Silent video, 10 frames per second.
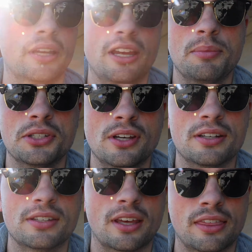Like Amazon
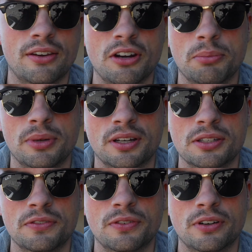it's like 30
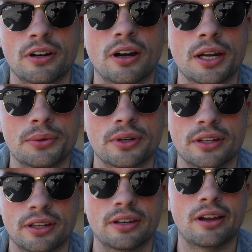bucks for a
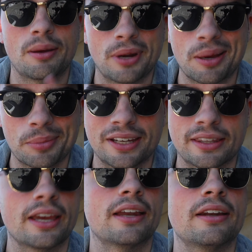hundred and I'm not paying
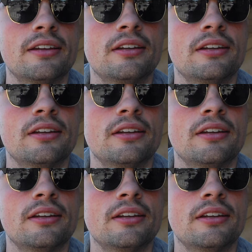that.